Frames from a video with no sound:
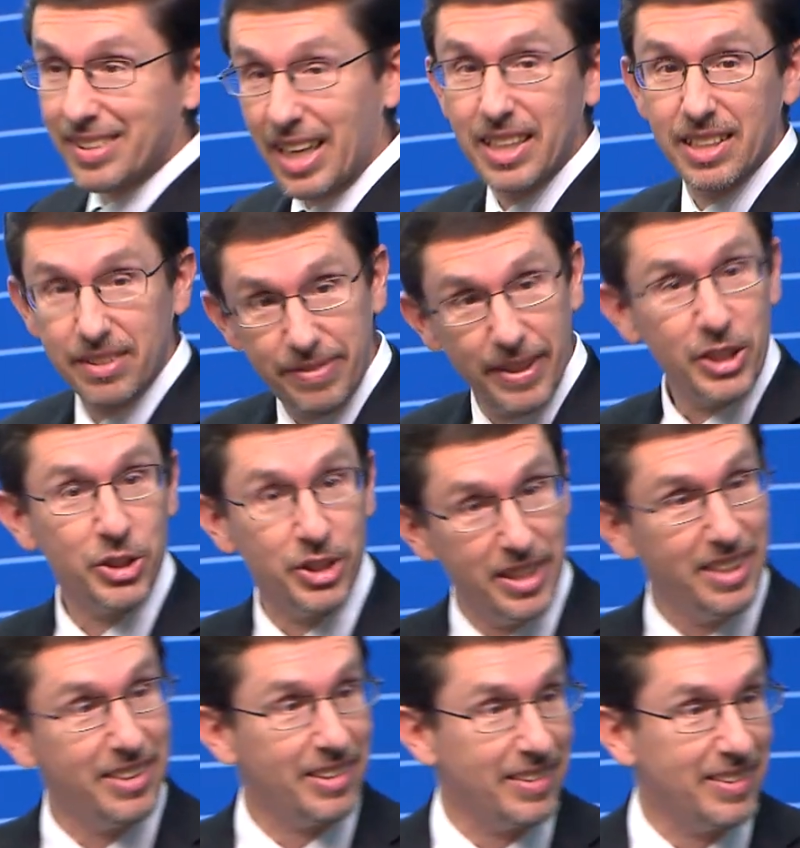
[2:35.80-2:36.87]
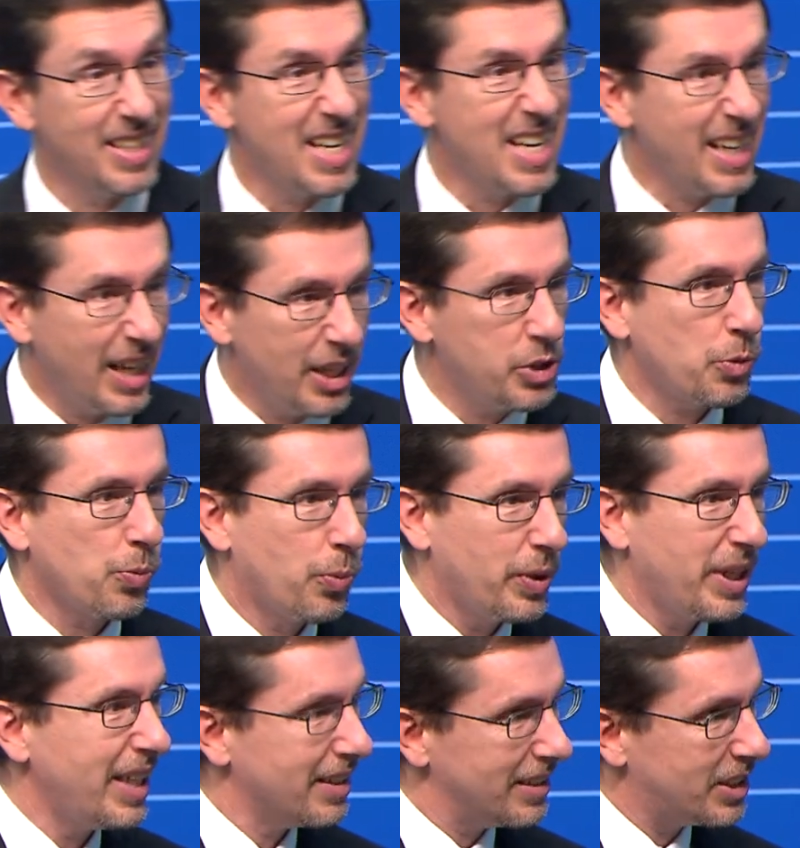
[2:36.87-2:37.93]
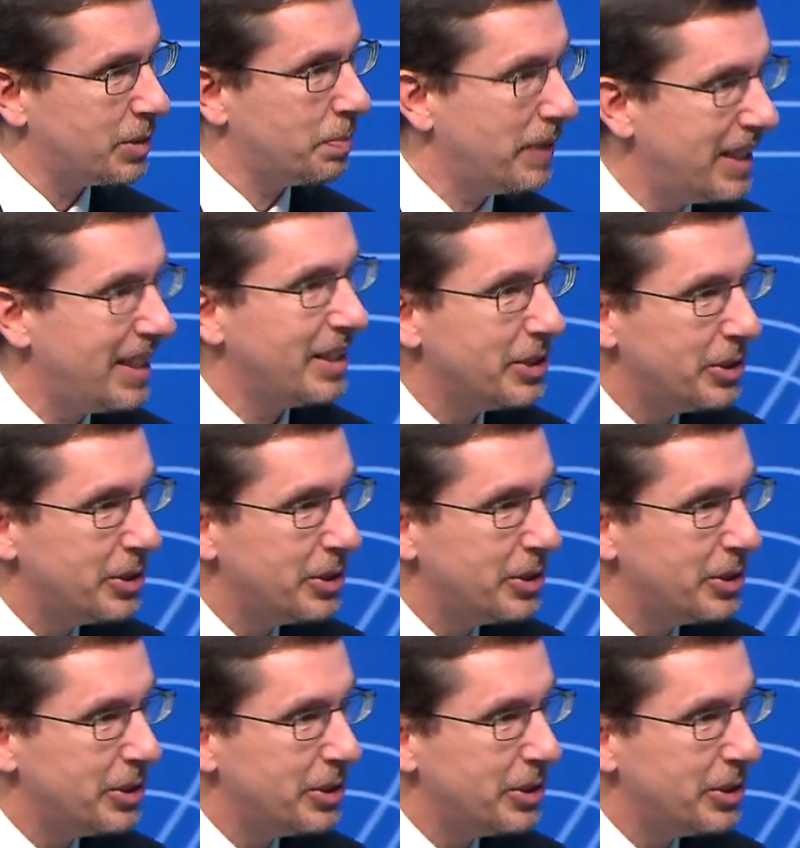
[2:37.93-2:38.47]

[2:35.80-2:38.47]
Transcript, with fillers: science fiction either. It's real. It's being